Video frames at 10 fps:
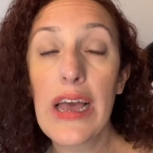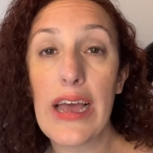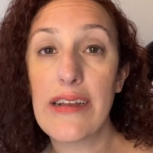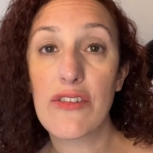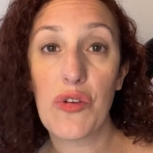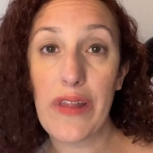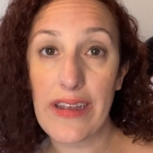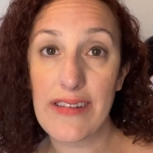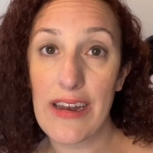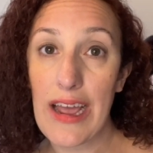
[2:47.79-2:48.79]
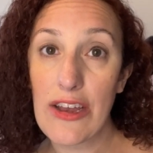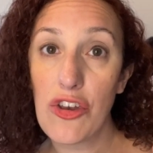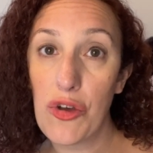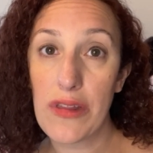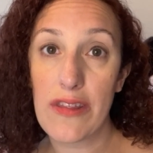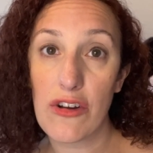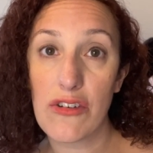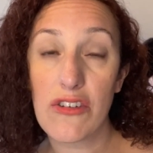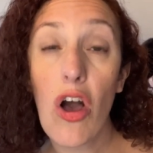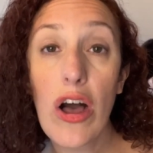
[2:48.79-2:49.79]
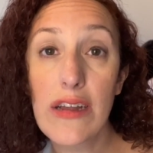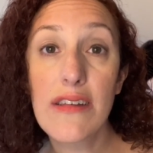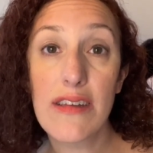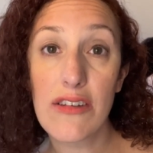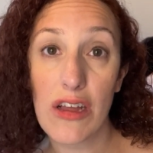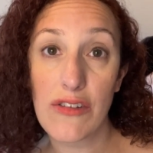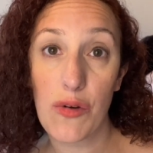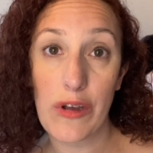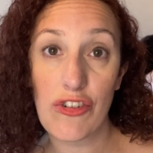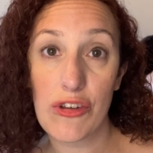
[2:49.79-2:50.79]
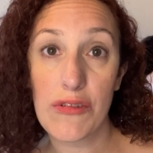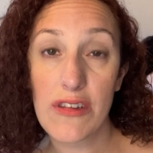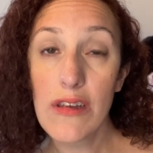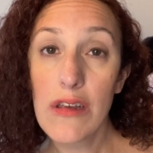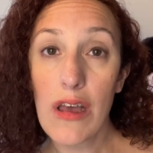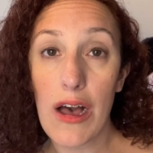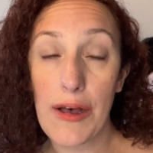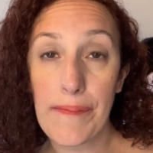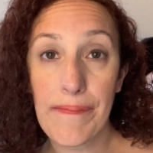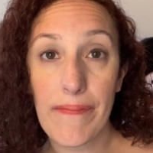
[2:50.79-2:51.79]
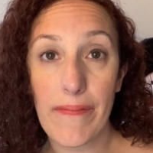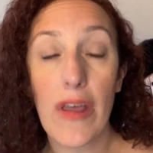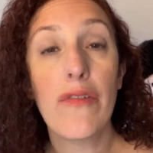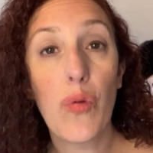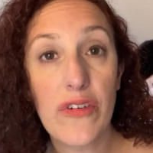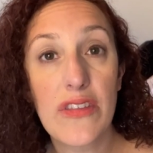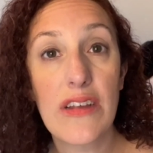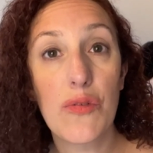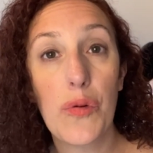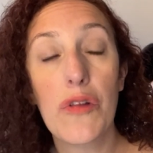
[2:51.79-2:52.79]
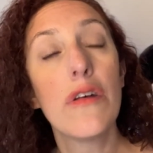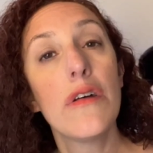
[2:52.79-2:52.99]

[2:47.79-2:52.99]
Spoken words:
And so, like I said, I know that there are tons and tons of questions. Of course, things will